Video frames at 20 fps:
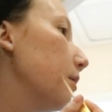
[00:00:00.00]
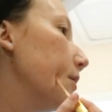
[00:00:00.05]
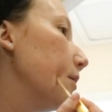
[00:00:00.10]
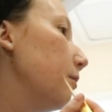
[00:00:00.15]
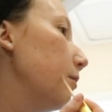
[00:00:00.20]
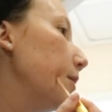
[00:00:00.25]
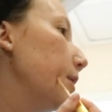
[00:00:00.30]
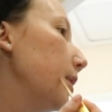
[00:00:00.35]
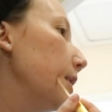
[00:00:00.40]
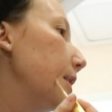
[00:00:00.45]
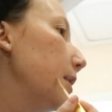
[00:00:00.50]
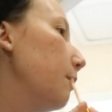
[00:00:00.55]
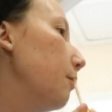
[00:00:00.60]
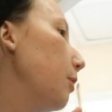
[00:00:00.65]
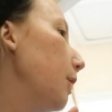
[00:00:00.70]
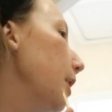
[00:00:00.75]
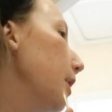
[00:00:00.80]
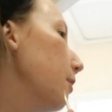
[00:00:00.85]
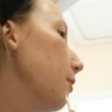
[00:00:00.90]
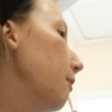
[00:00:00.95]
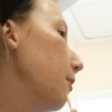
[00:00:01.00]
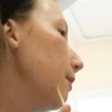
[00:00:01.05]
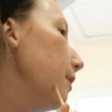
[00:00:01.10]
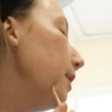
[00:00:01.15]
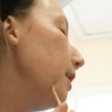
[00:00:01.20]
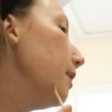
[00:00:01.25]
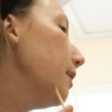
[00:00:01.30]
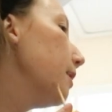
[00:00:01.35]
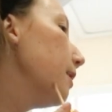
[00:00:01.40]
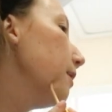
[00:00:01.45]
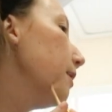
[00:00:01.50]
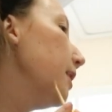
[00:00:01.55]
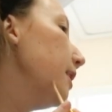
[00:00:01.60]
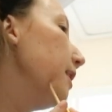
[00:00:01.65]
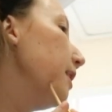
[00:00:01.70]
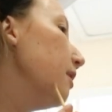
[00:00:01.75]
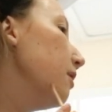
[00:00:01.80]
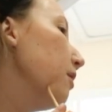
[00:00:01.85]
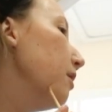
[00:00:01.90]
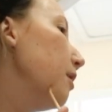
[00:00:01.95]
I'm really impressed with it. I
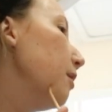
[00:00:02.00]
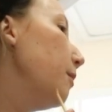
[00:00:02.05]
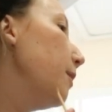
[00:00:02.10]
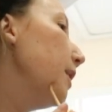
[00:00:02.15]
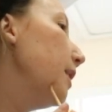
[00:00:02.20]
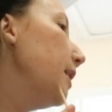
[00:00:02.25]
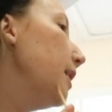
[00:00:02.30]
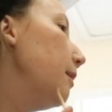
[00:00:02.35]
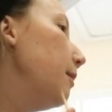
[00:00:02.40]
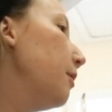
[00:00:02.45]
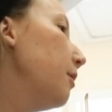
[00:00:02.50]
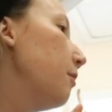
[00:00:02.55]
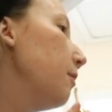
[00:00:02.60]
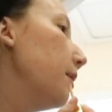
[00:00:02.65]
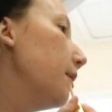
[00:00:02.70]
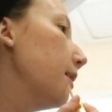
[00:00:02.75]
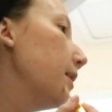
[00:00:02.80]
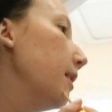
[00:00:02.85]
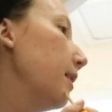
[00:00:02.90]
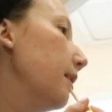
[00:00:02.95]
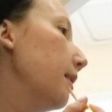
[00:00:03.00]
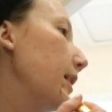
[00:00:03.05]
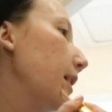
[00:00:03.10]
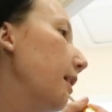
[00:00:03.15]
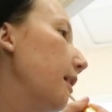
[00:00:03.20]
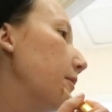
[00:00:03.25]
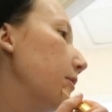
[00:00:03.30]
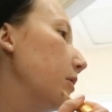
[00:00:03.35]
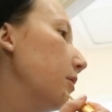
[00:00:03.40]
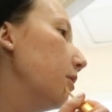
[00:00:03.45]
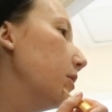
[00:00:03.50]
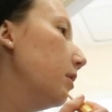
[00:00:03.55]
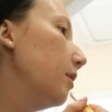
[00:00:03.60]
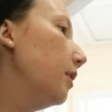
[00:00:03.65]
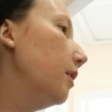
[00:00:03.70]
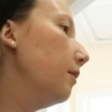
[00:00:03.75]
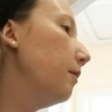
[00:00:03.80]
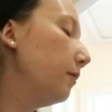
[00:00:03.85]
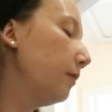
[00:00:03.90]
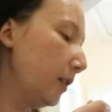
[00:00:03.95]
think it's because I've been keeping up with skincare and
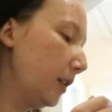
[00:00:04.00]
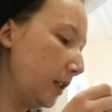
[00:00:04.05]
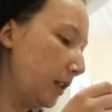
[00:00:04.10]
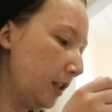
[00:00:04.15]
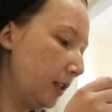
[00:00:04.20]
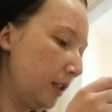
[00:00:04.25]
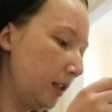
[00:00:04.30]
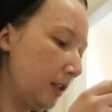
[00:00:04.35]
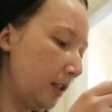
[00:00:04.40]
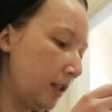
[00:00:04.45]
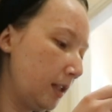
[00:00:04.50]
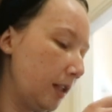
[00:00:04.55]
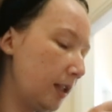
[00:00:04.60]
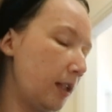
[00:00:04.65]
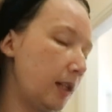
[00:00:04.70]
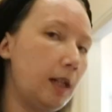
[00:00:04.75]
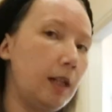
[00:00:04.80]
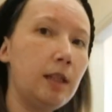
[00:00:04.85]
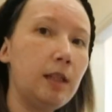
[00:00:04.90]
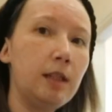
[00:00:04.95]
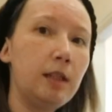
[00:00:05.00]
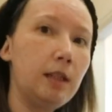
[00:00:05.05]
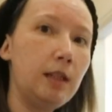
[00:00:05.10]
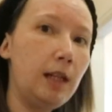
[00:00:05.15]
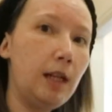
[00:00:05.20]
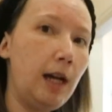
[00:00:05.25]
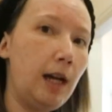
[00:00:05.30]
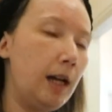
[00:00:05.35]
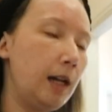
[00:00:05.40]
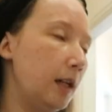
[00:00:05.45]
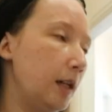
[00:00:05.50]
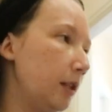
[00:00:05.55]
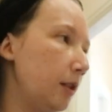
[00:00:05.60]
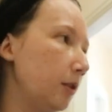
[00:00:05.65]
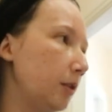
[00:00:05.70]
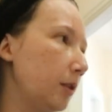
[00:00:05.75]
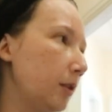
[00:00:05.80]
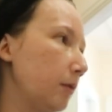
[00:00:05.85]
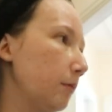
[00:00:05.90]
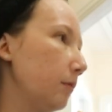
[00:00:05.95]
stuff. And yeah, I'm
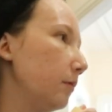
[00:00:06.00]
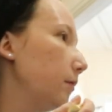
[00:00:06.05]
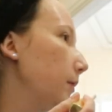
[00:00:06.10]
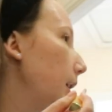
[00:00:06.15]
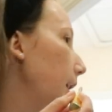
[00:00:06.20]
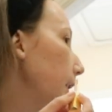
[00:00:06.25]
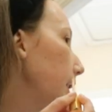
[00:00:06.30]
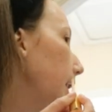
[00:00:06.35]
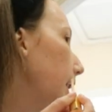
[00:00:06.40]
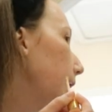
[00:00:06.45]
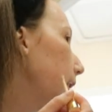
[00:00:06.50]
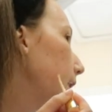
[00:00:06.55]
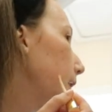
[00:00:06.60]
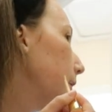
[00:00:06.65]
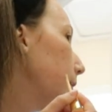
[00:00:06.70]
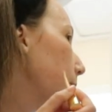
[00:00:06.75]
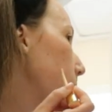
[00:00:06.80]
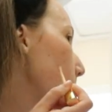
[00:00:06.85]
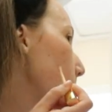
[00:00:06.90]
really